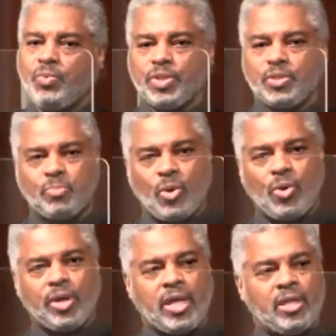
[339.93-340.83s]
was
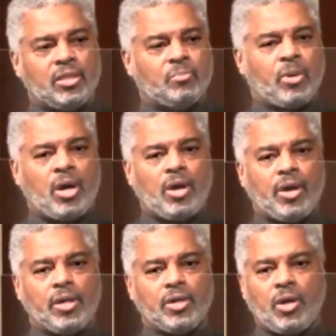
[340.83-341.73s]
born in the
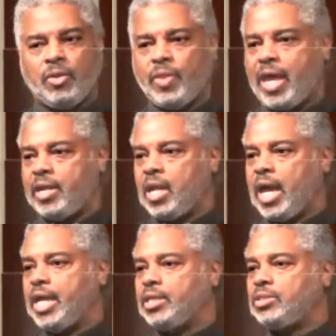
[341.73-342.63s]
barn on that
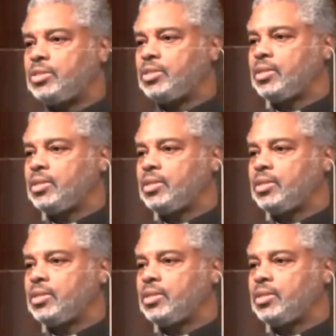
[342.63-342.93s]
night,